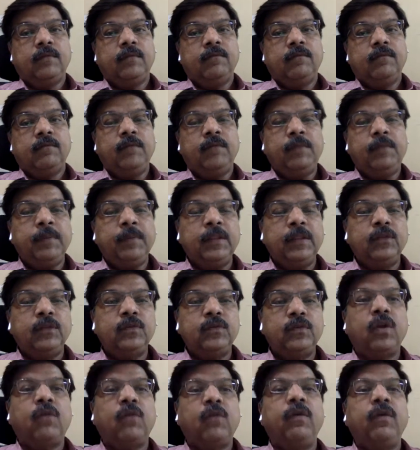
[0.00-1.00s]
People,
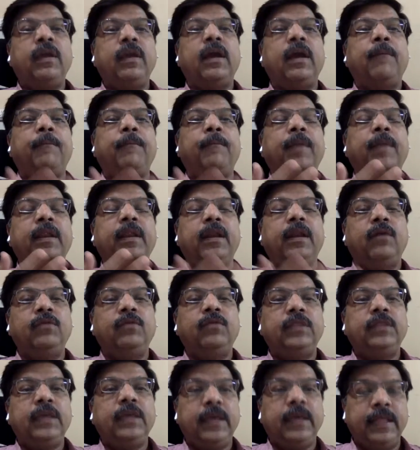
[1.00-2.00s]
those who are going up and
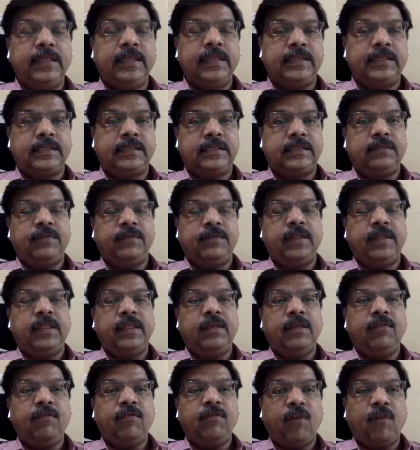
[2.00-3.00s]
down the hills, when
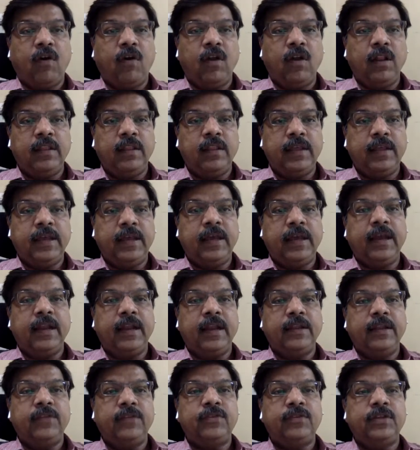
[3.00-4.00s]
they fall, they
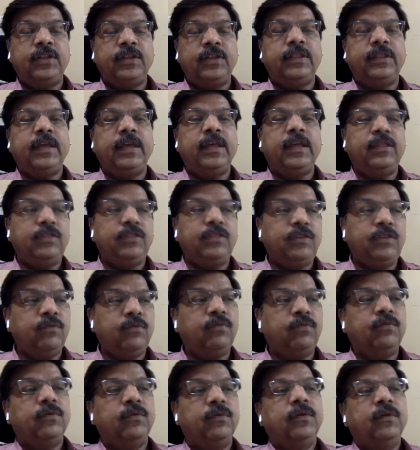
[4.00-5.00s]
get injury. They
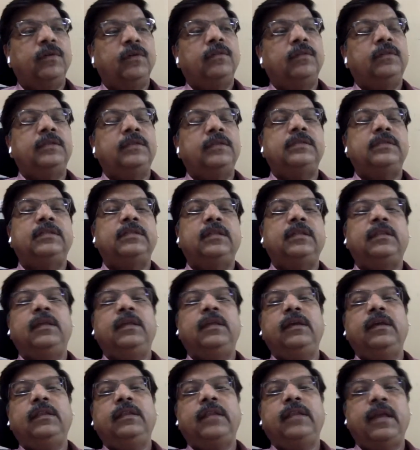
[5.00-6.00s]
knew this is the
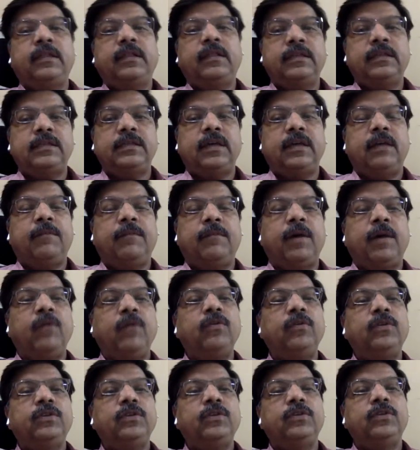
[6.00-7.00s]
thing. Take this herb
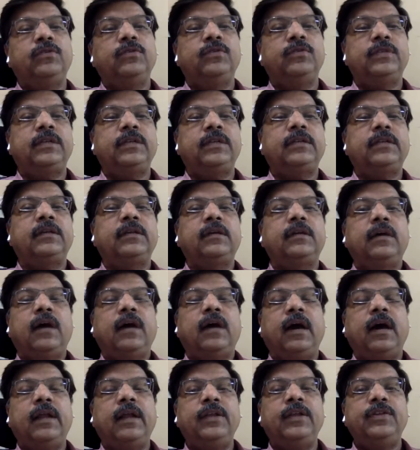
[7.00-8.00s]
out, use it.
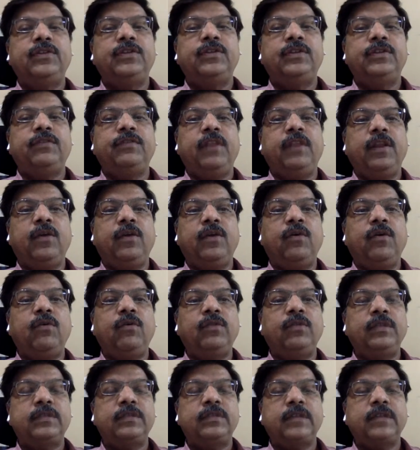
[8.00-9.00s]
Our injury will
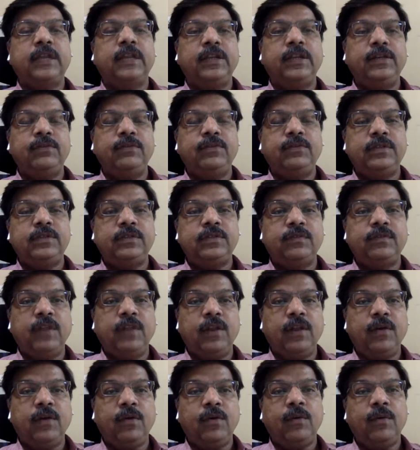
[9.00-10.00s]
go. This contusions
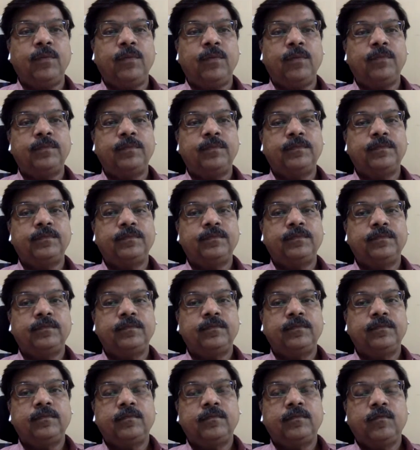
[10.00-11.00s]
will go.
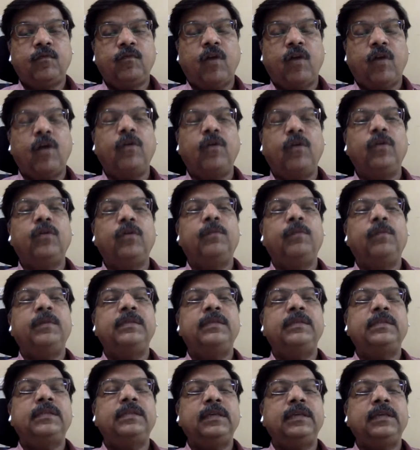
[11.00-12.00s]
Folklore
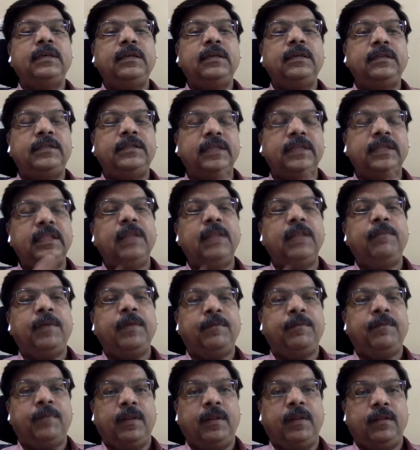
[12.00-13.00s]
means the general
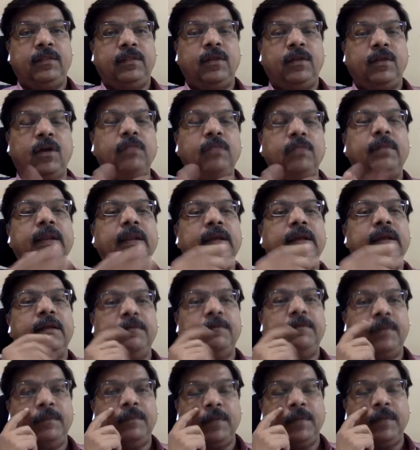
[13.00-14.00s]
people, non-medical
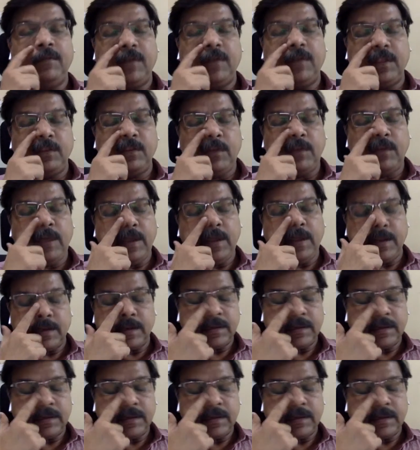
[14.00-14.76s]
people were knowing it.